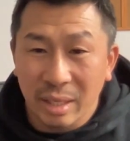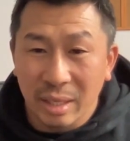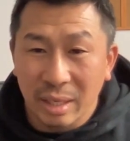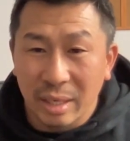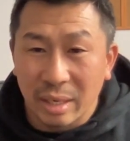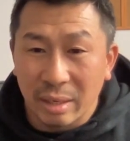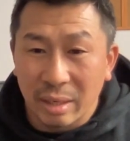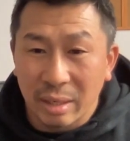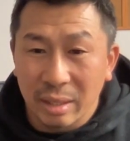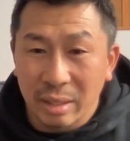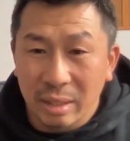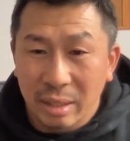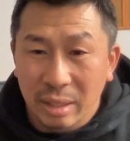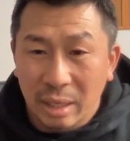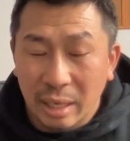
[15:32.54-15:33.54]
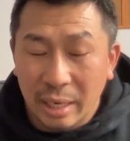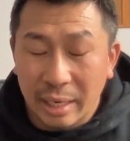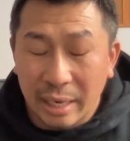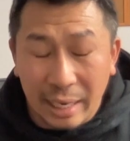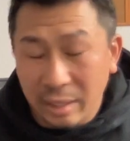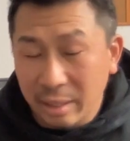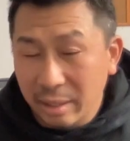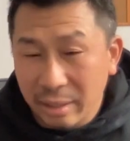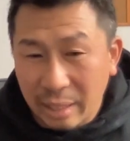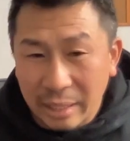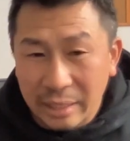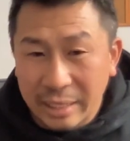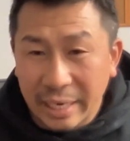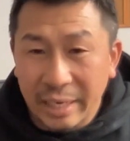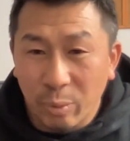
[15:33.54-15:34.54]
you know, and I
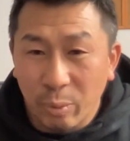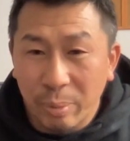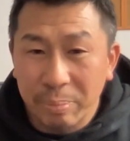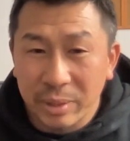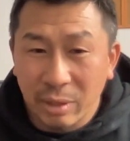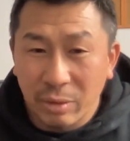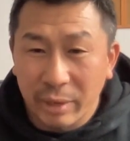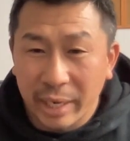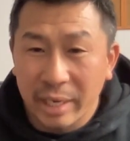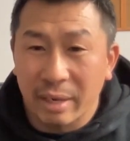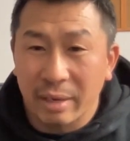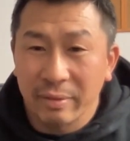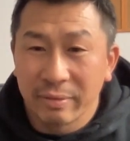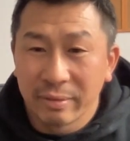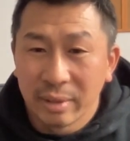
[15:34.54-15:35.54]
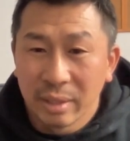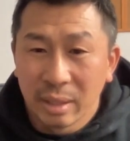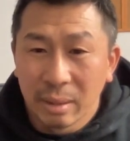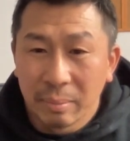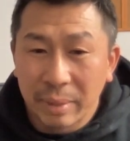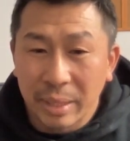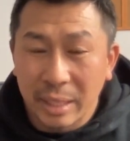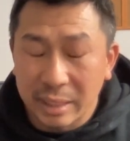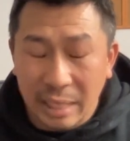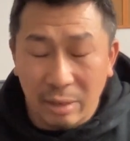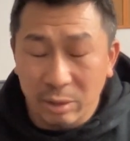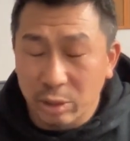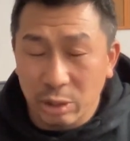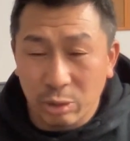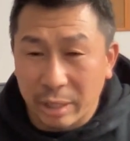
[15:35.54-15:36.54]
damn near ripped his whole head off because
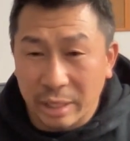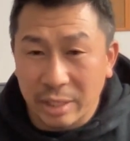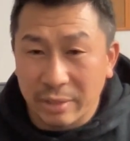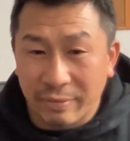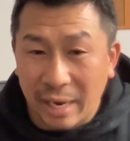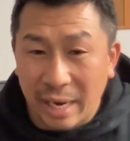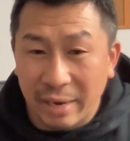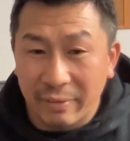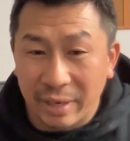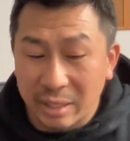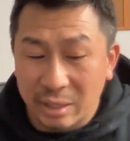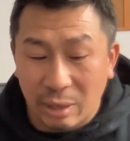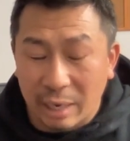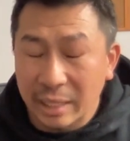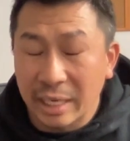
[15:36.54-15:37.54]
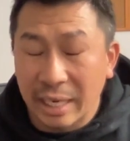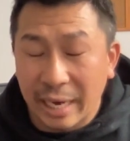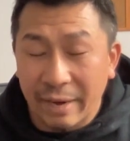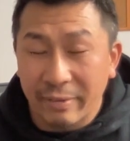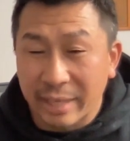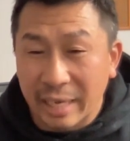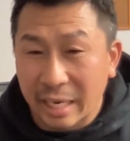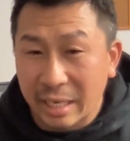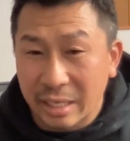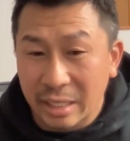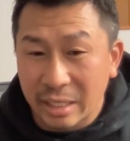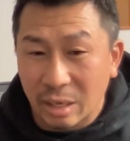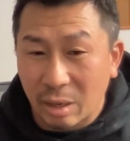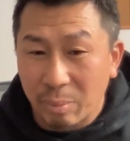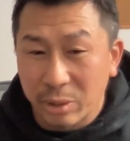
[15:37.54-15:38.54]
I was just trying to survive, and so I did everything I
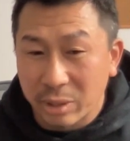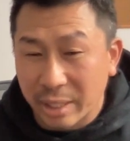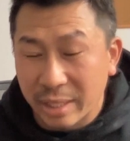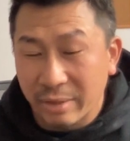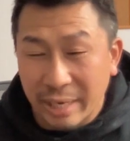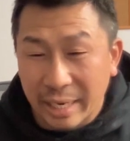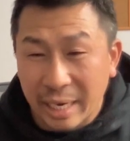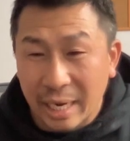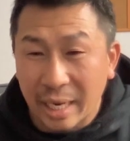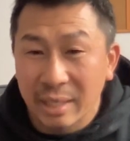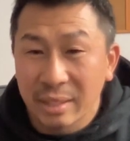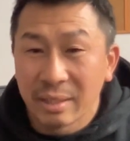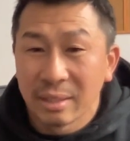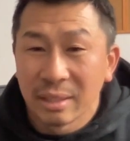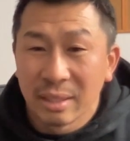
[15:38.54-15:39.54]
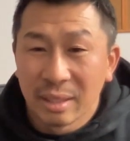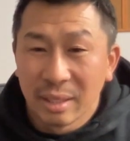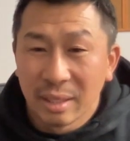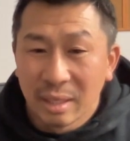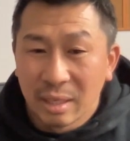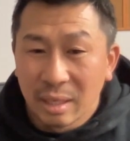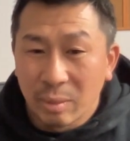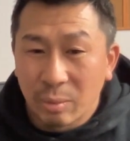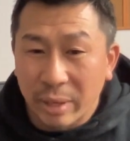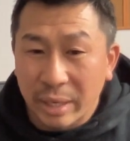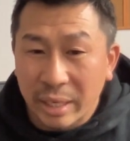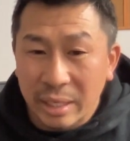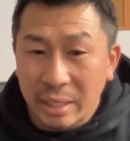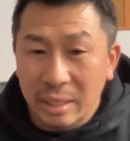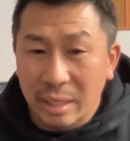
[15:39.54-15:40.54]
could to almost kill that guy. Where
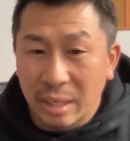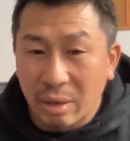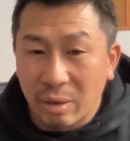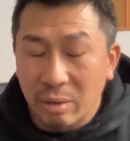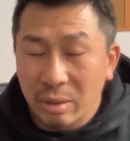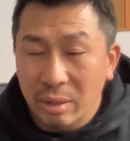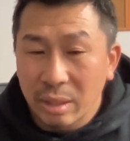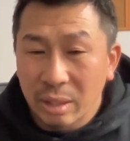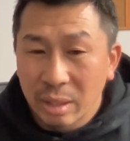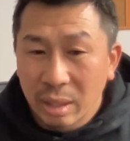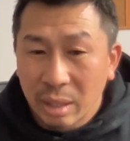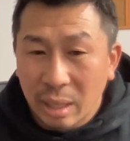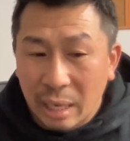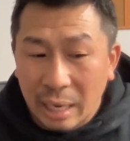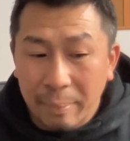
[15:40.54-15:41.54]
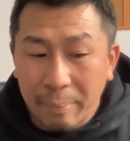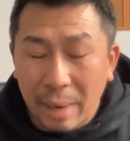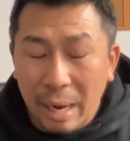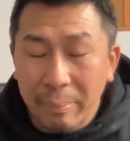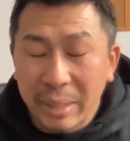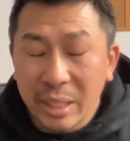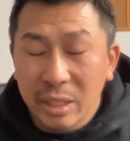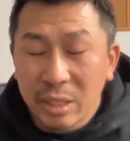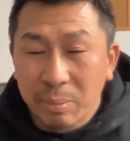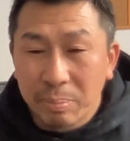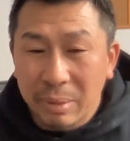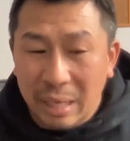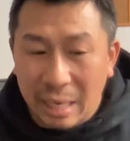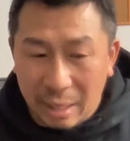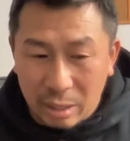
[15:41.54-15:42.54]
he, and by me
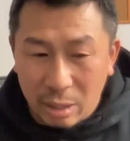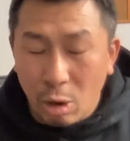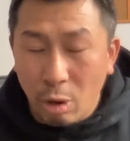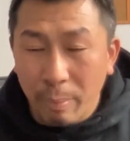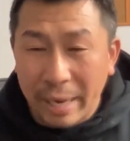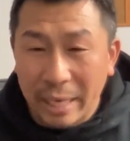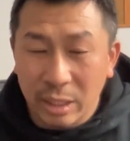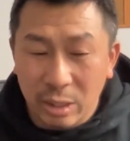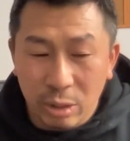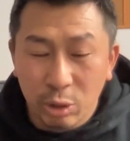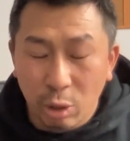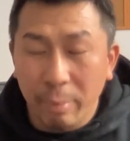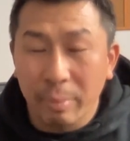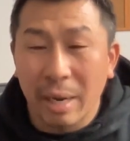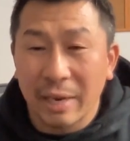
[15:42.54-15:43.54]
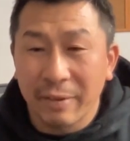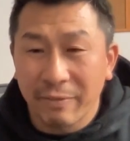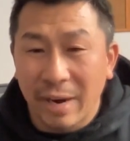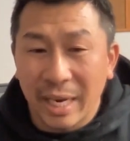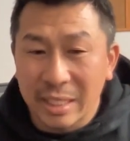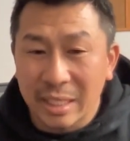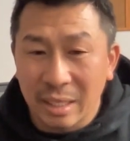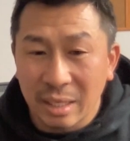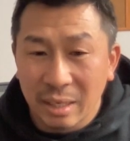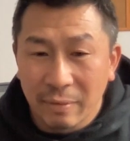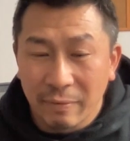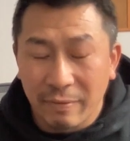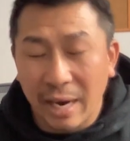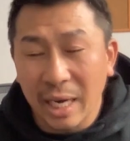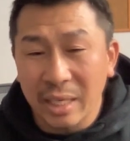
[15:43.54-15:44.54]
going back to normalized
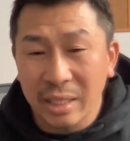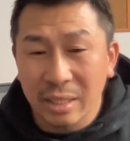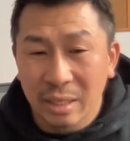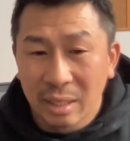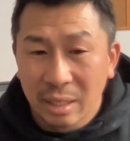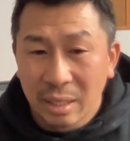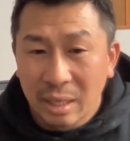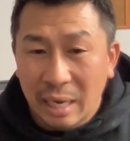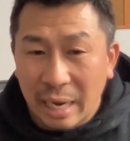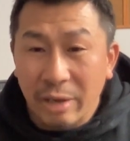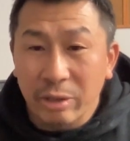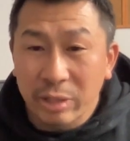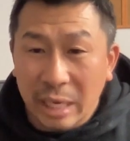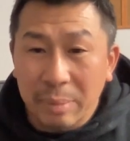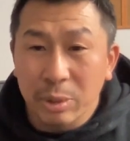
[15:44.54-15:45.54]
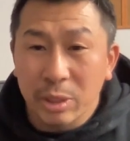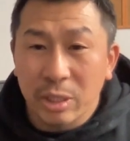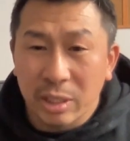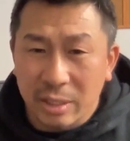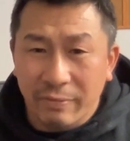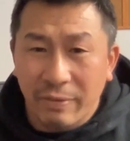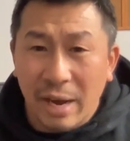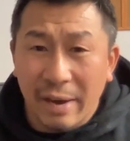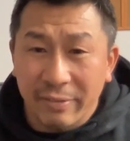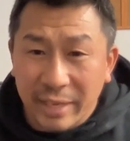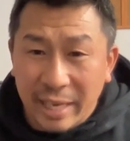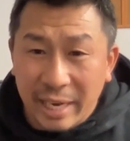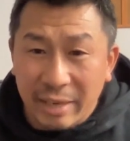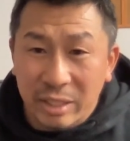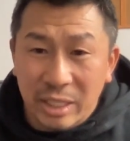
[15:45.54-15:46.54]
violence, I was able to survive
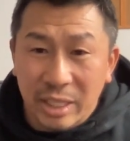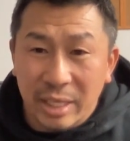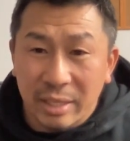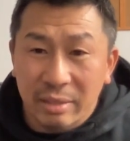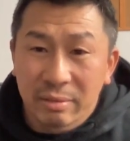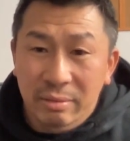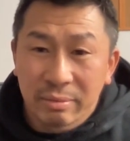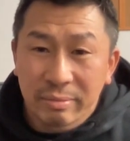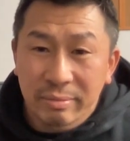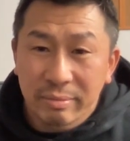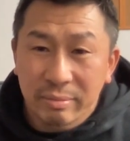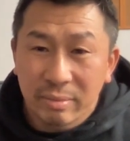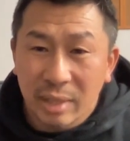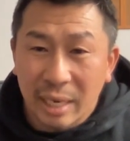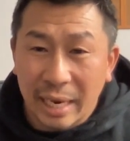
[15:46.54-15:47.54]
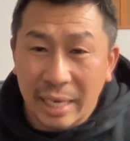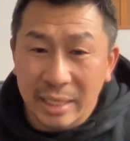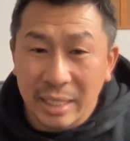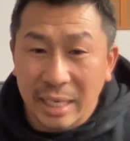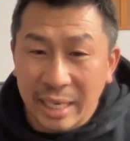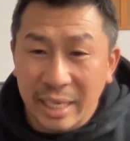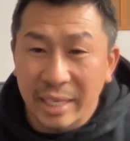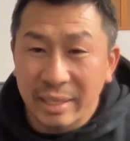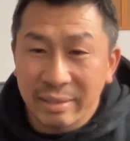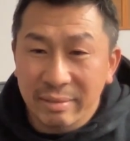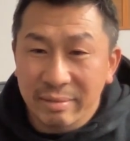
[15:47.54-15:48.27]
county jail as a kid,